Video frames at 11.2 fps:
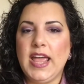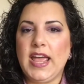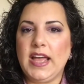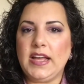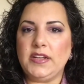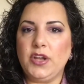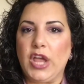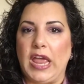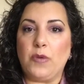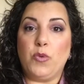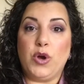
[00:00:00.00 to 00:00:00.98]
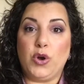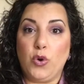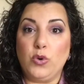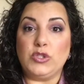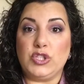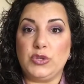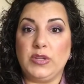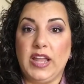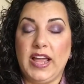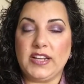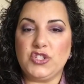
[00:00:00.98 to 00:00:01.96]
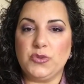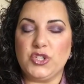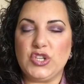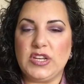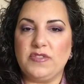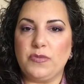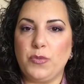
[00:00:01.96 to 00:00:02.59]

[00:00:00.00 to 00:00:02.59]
and what goals you'd like to achieve